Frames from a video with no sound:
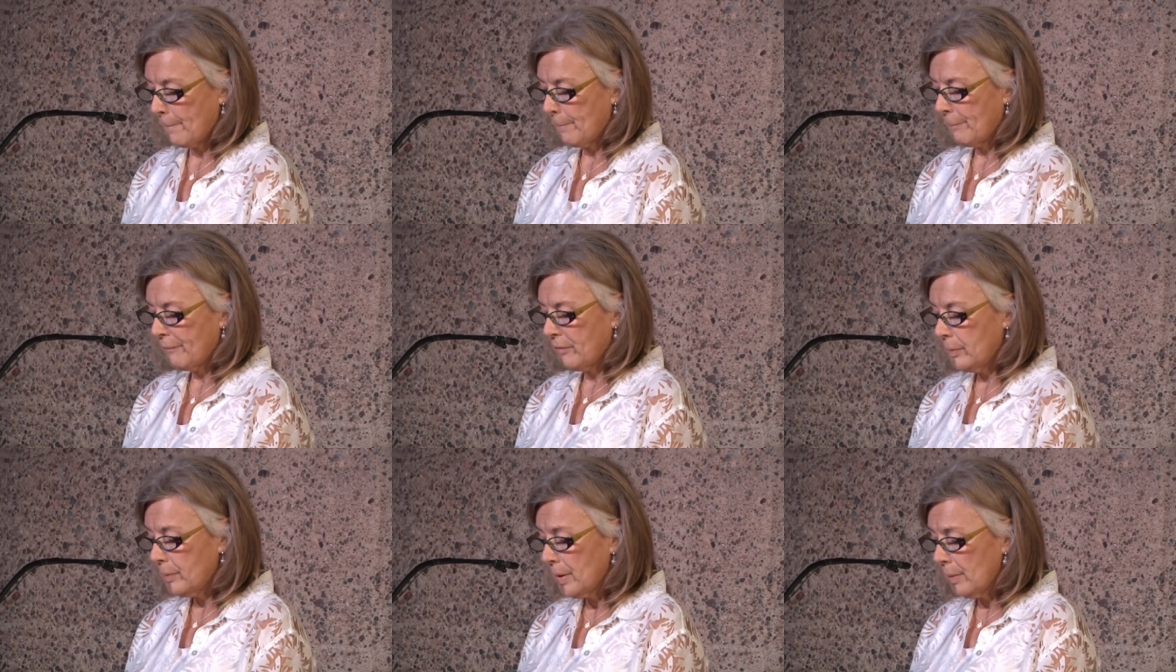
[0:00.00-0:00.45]

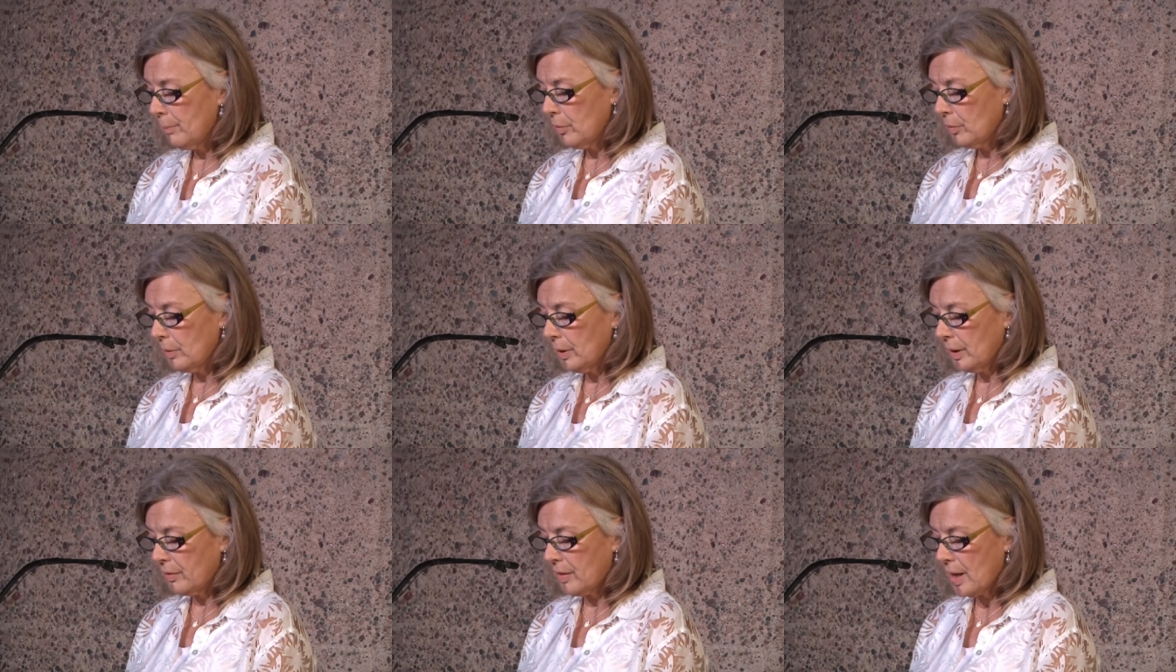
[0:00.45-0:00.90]

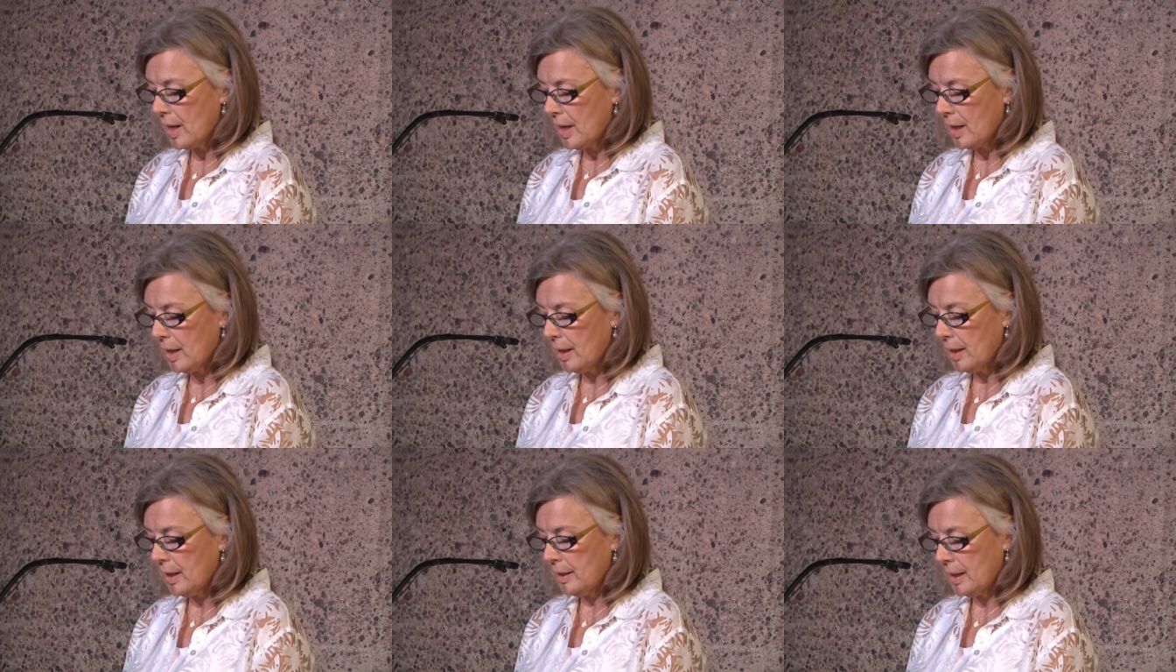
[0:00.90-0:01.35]
Remembering
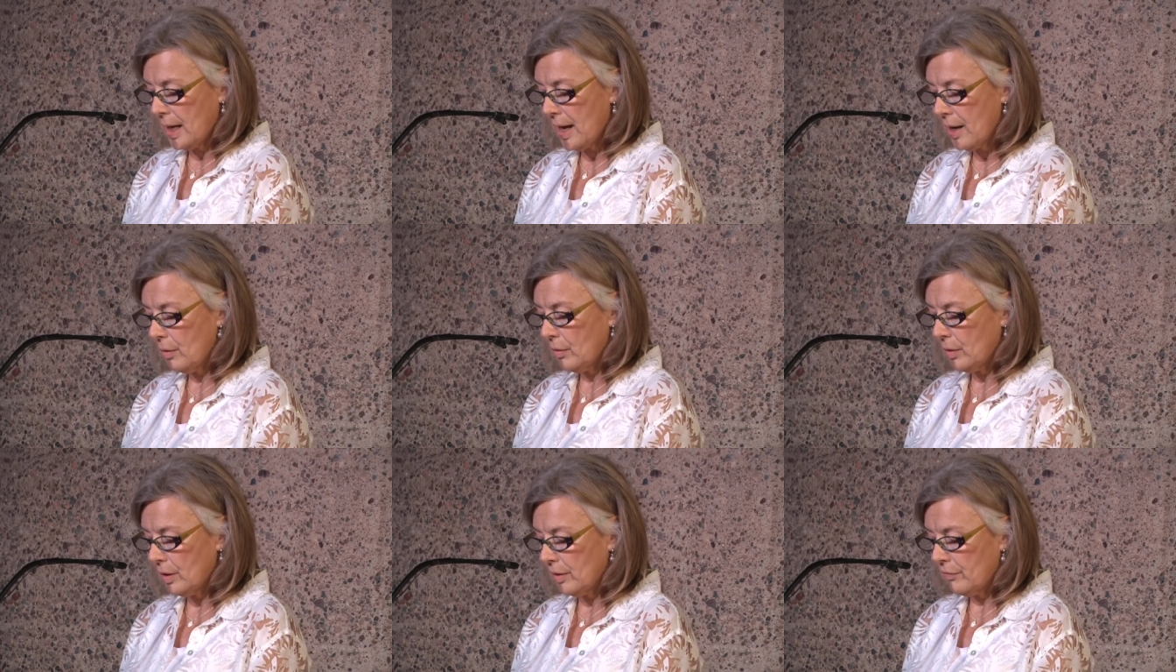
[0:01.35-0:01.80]
that and
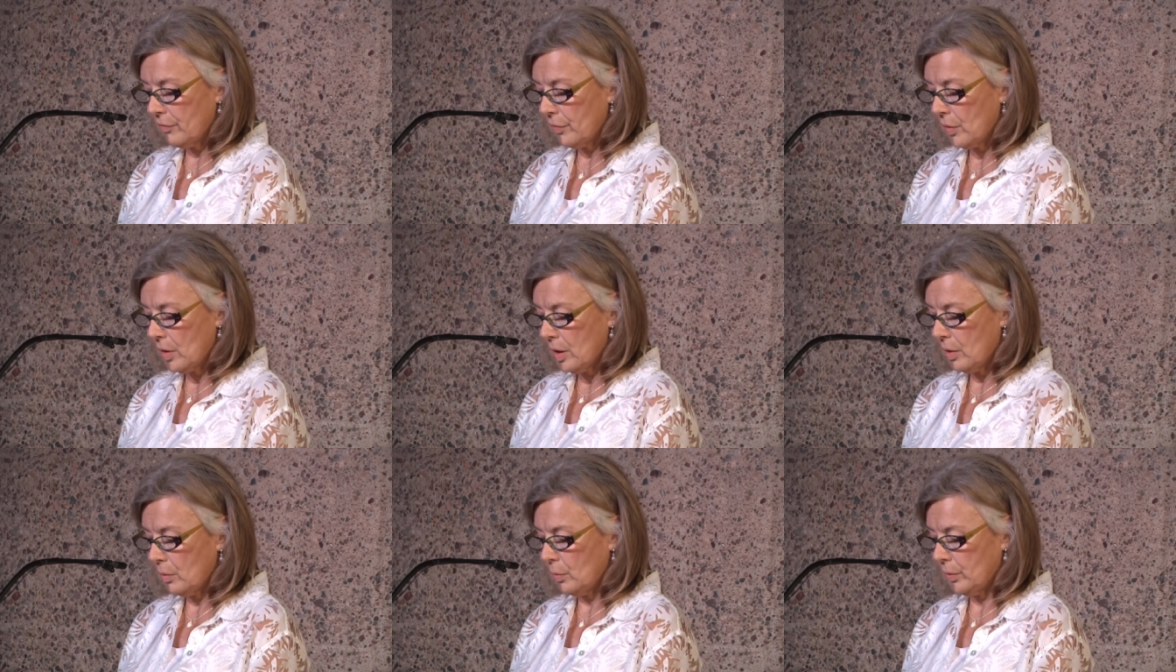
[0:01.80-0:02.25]
how I
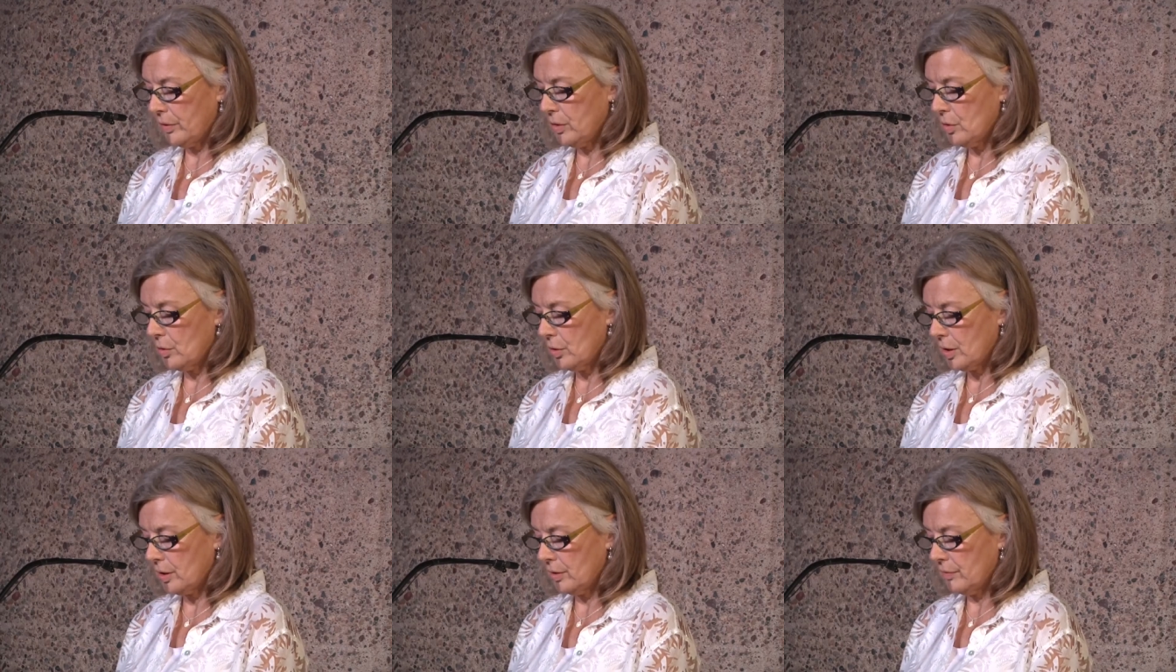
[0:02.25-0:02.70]
fought with
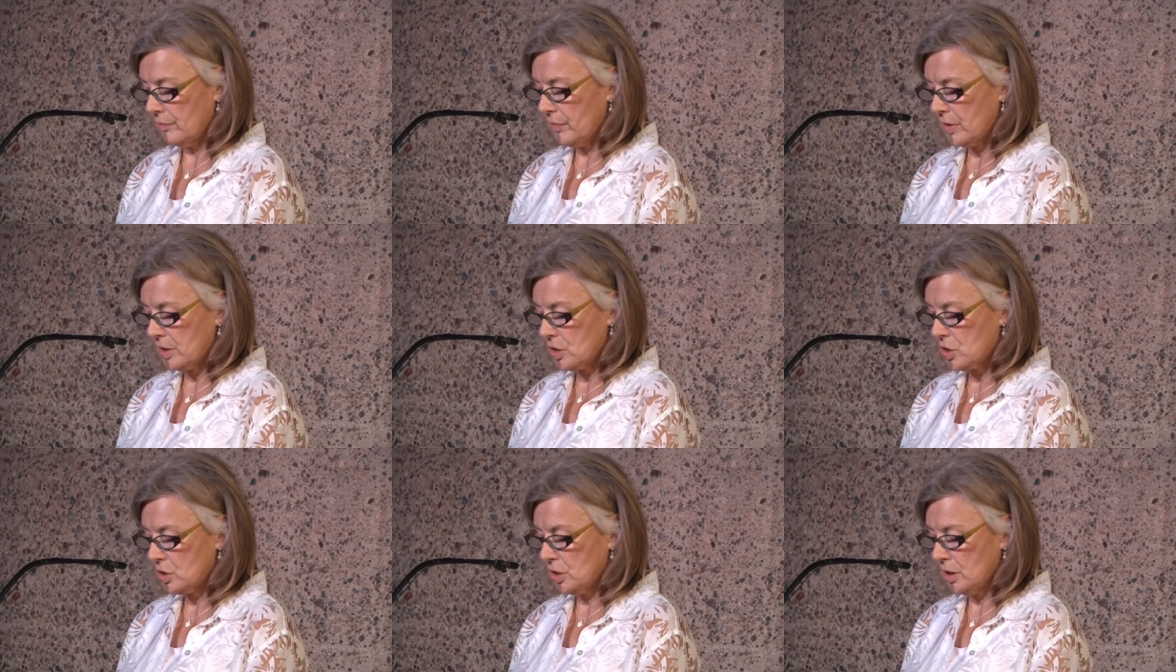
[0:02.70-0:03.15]
your
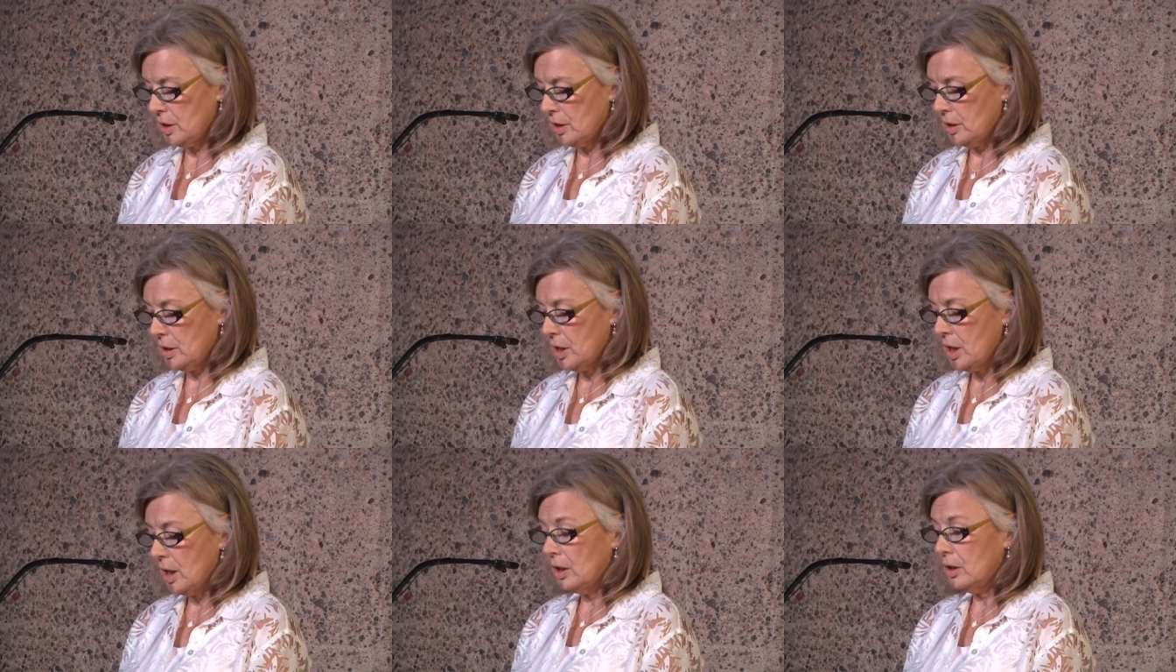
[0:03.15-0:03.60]

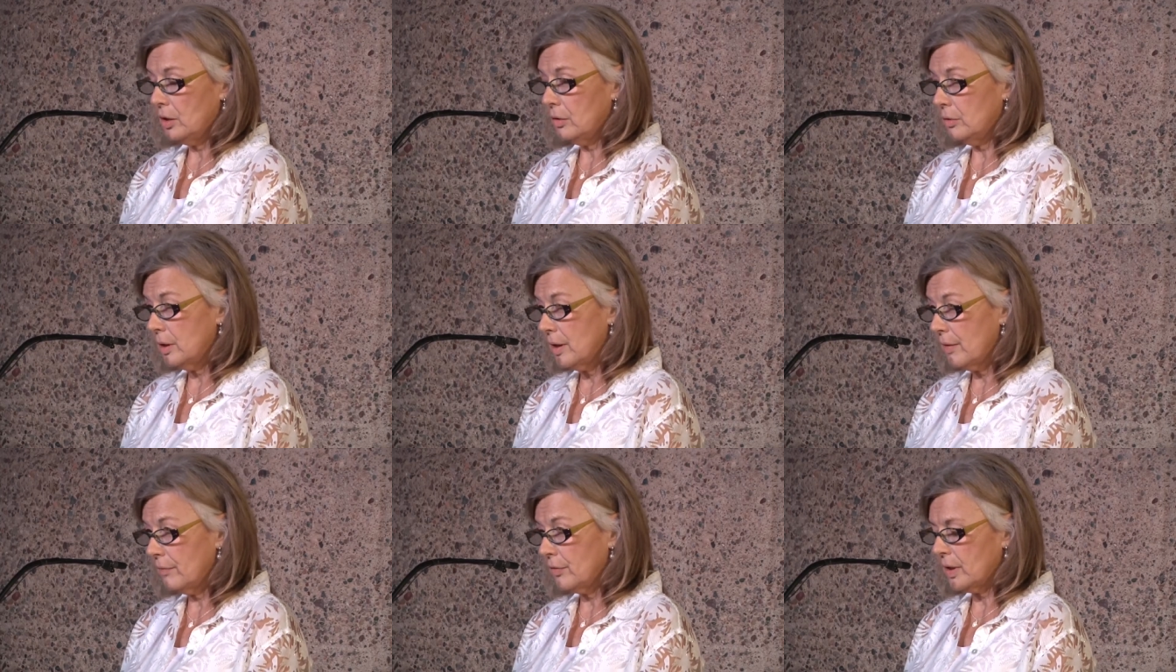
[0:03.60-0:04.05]
conviction you'd
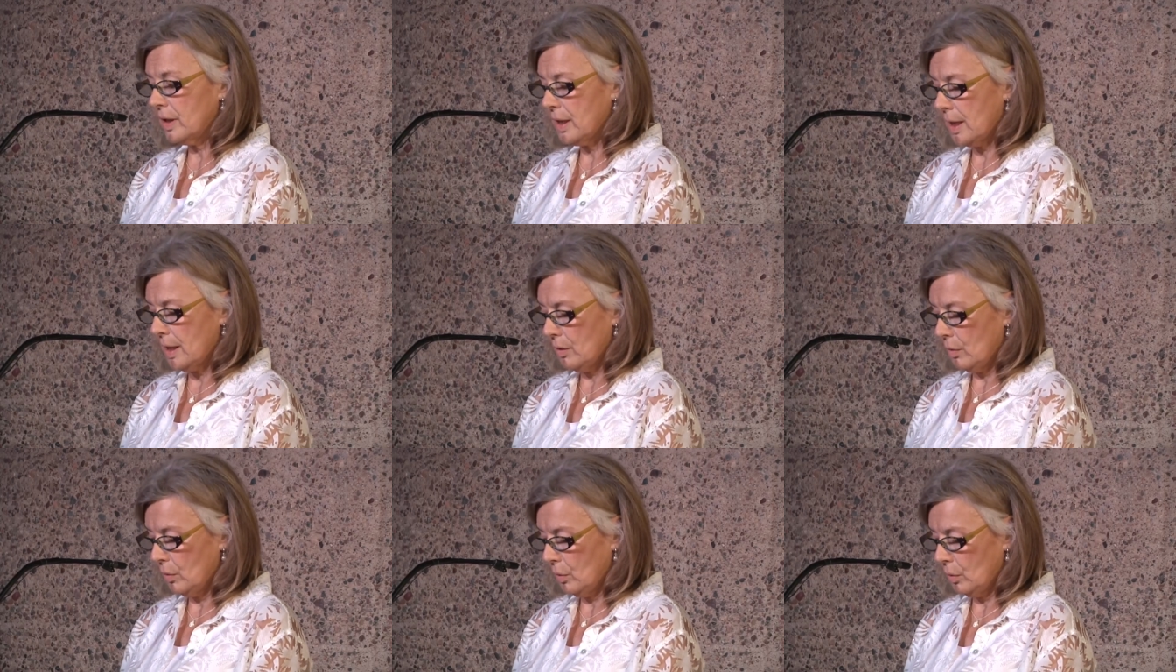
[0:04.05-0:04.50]
never
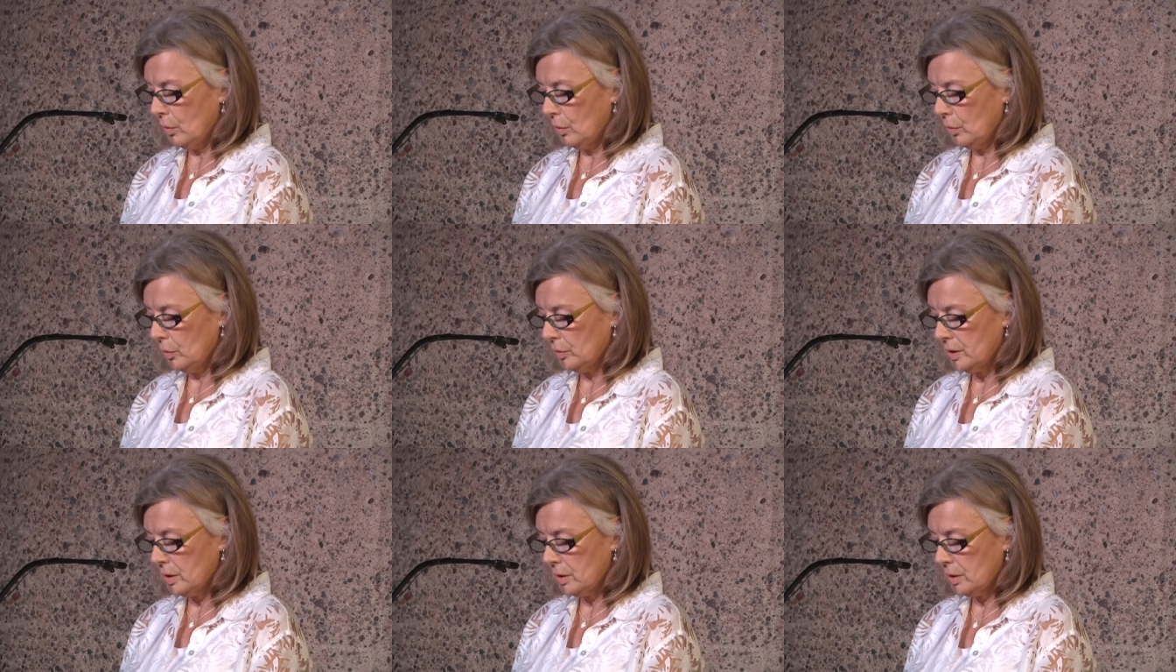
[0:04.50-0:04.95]
get
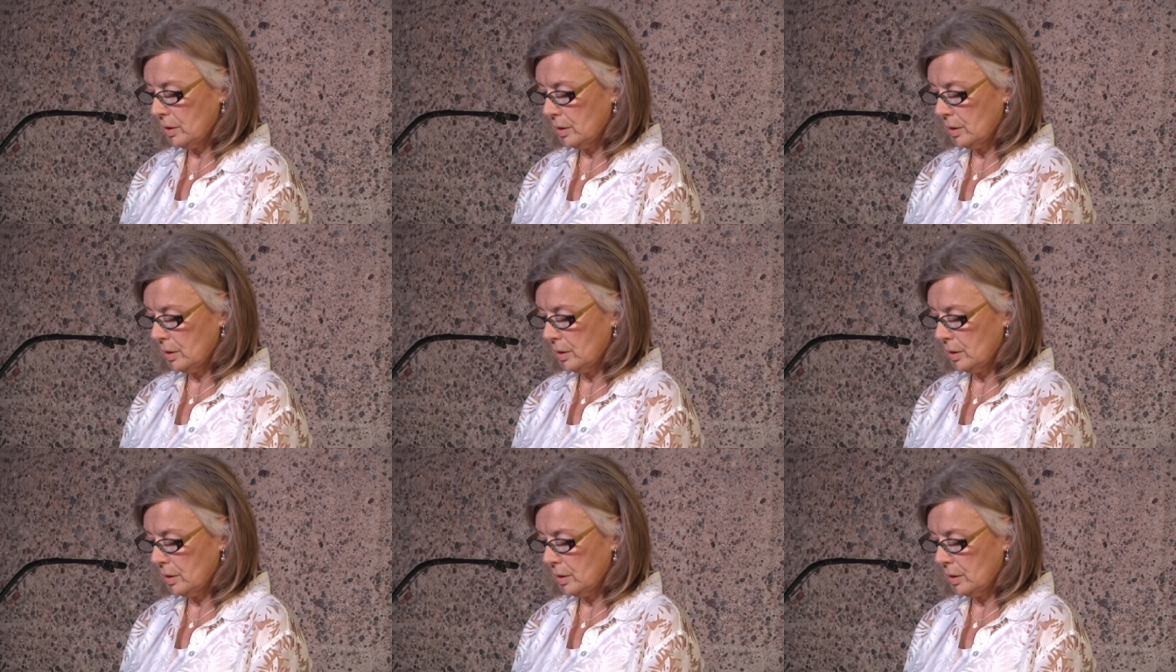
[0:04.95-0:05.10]
old.